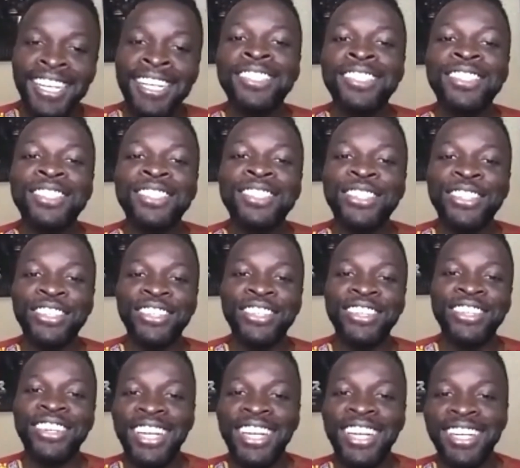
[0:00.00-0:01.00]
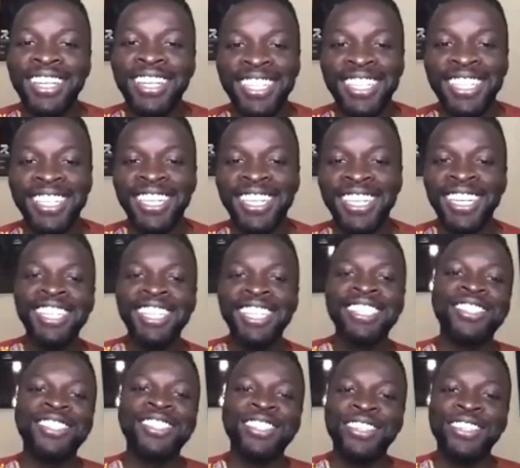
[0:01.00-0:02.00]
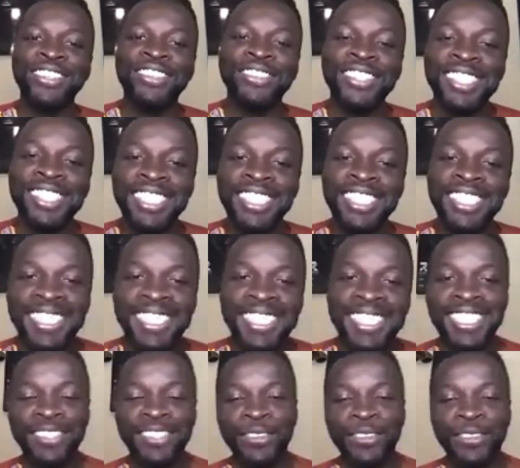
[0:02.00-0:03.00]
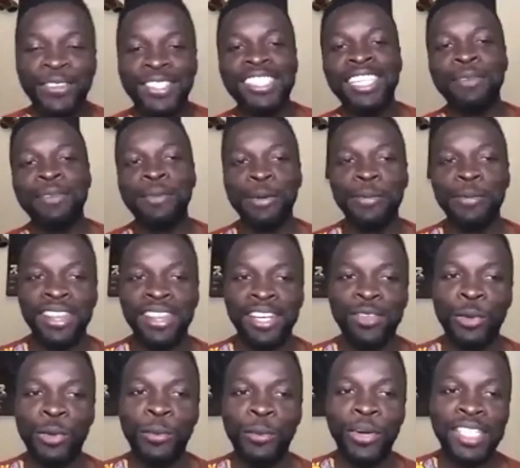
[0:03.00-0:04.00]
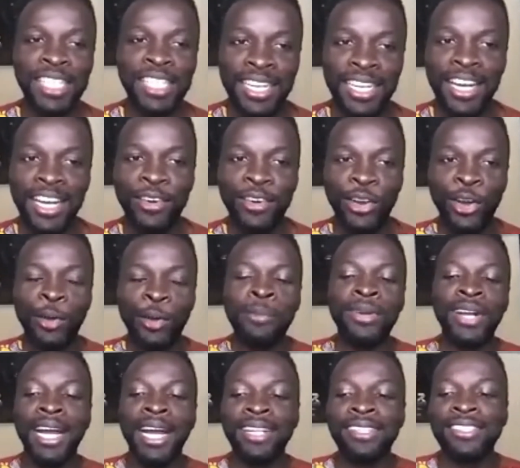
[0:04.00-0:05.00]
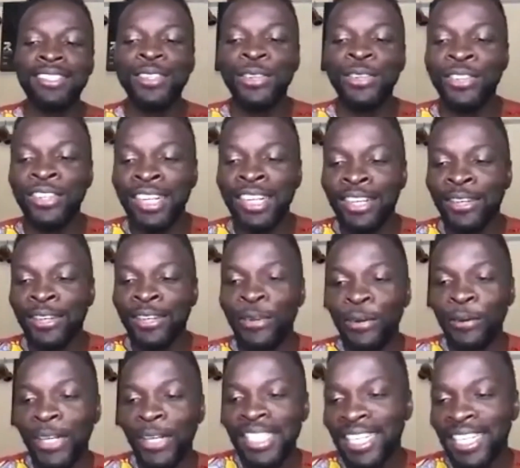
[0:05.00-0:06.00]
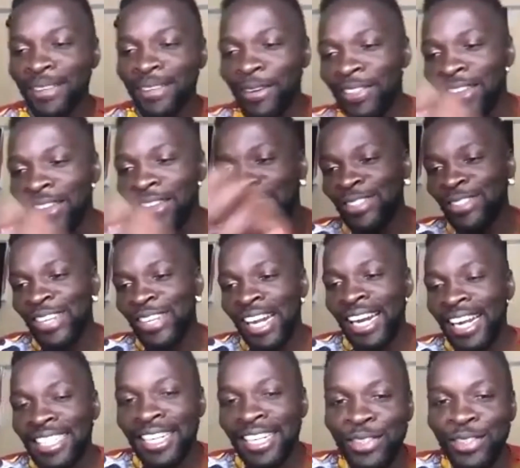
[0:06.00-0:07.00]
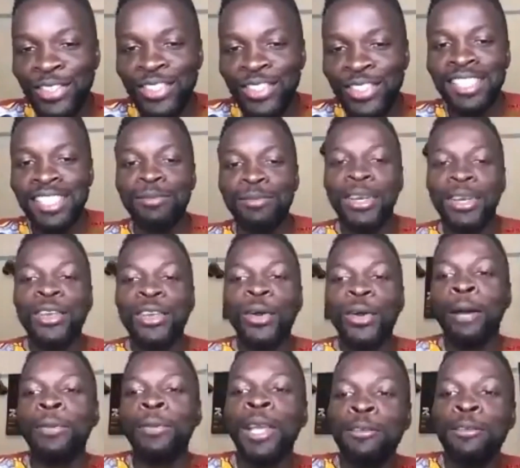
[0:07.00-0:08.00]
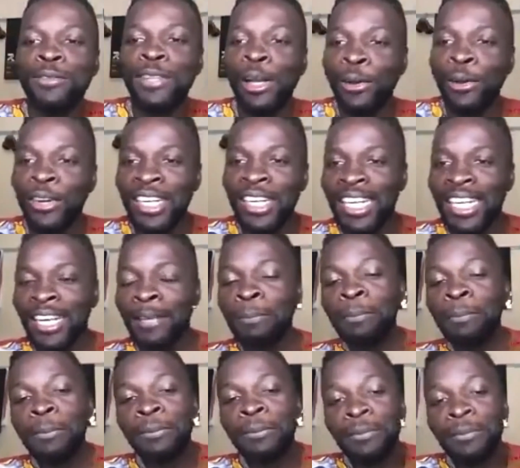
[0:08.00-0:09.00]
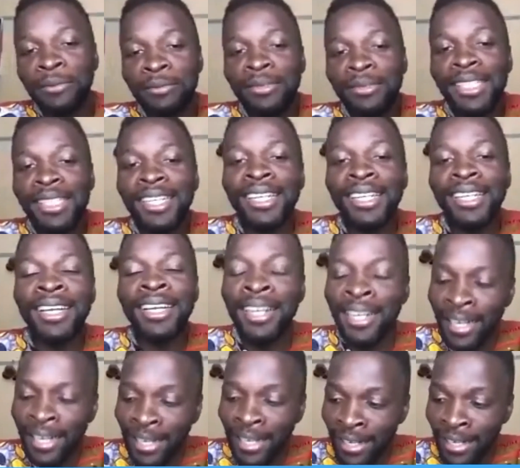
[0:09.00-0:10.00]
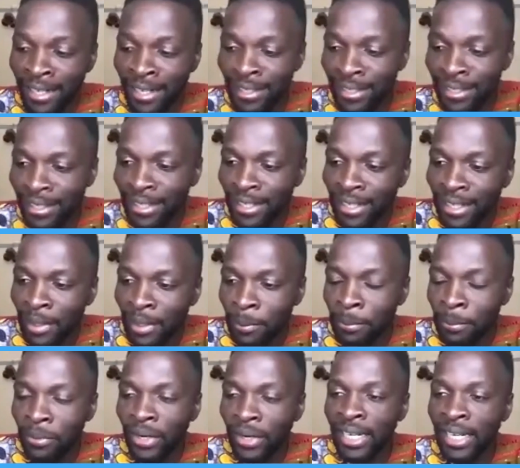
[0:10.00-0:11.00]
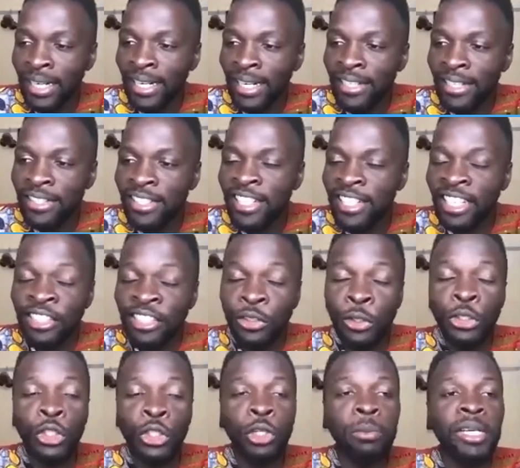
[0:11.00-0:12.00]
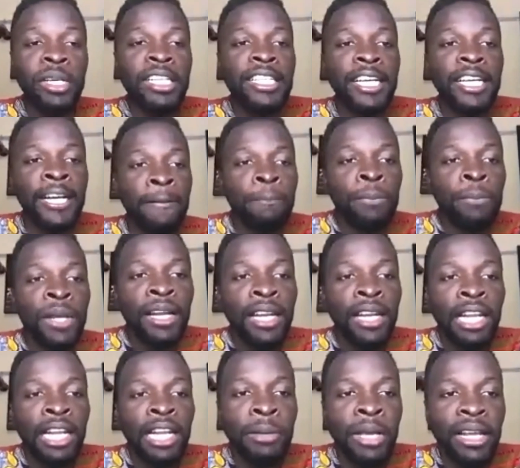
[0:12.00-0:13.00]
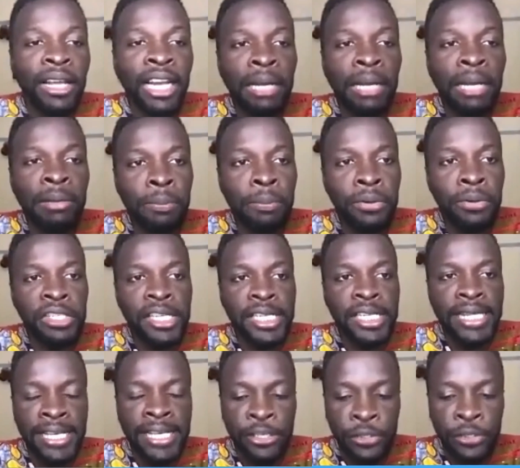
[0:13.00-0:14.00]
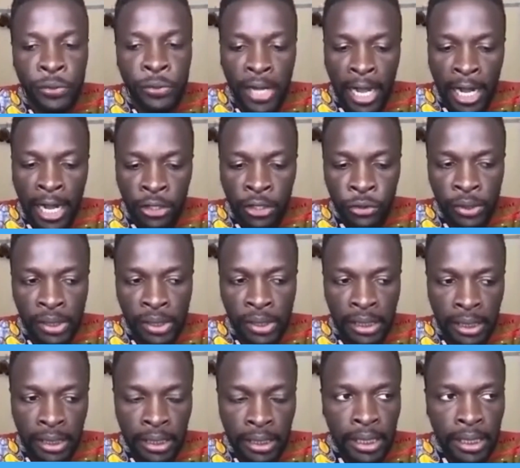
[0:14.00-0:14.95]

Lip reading: So was it a moment that we watered down our brands, or what? Anyway, that's on a lighter note to just make you happy after a long day. Brand identity and social media. Let me put it this way, actually.